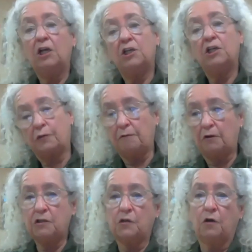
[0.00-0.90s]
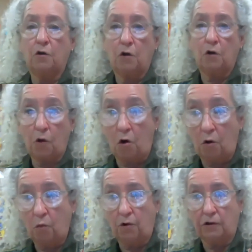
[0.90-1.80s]
So he wrote a song called
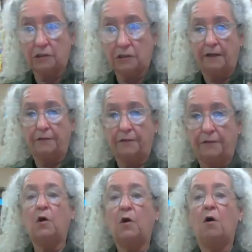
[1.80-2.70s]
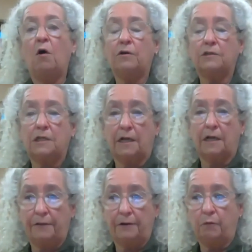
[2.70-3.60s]
All Work Together. We all work
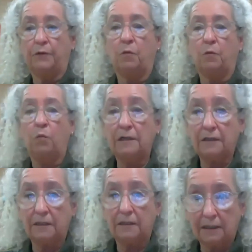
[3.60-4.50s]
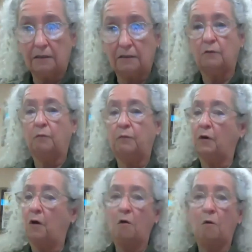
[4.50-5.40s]
together with a wiggle and a giggle. We
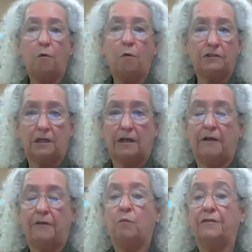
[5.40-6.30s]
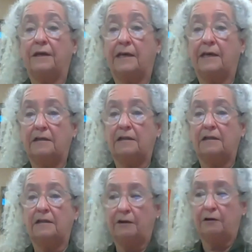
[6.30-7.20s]
all work together with a
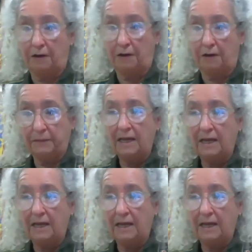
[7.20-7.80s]
giggle and a grin.